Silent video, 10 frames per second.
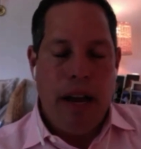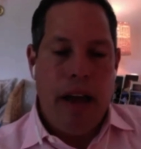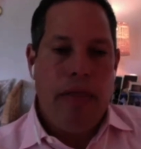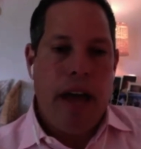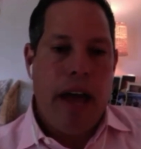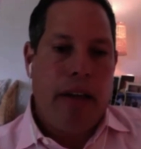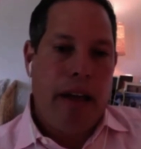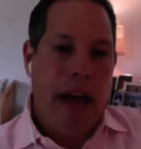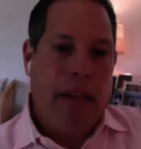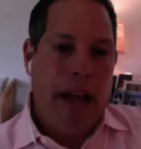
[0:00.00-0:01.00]
in the
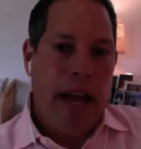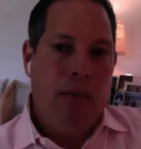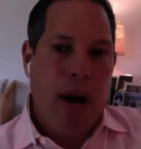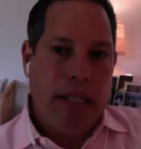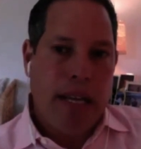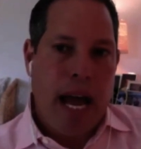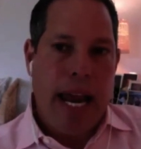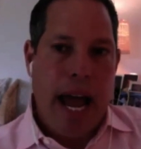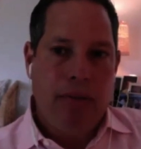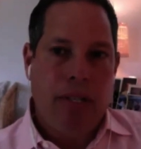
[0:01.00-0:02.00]
LA West Side
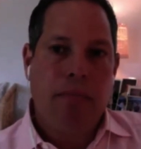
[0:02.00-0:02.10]
housing